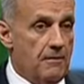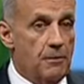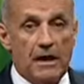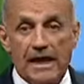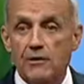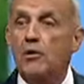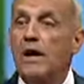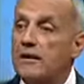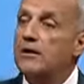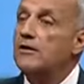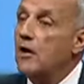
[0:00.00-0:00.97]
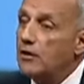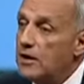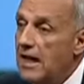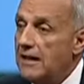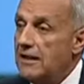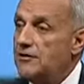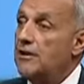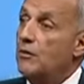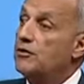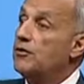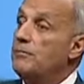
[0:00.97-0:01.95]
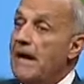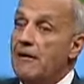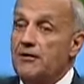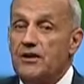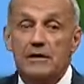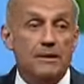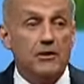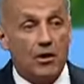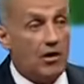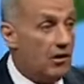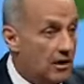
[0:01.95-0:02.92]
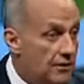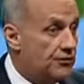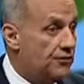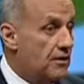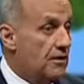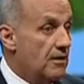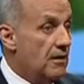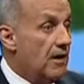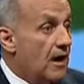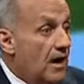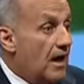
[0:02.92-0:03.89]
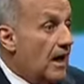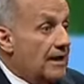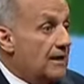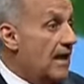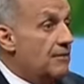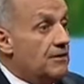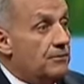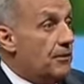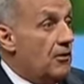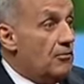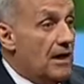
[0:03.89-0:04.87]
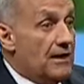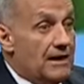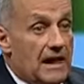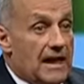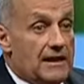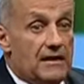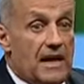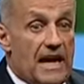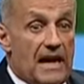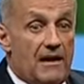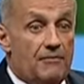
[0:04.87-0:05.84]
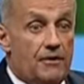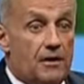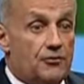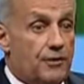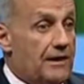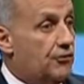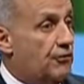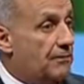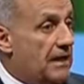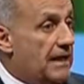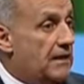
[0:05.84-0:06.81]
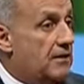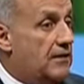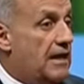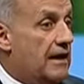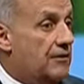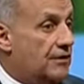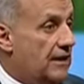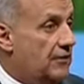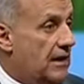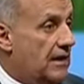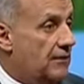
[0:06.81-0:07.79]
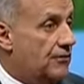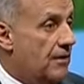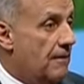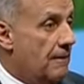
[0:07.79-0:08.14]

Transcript: But I knew I couldn't go to college, and it was embarrassing because I didn't have a diploma. I didn't, I didn't have a transcript. I didn't take SATs.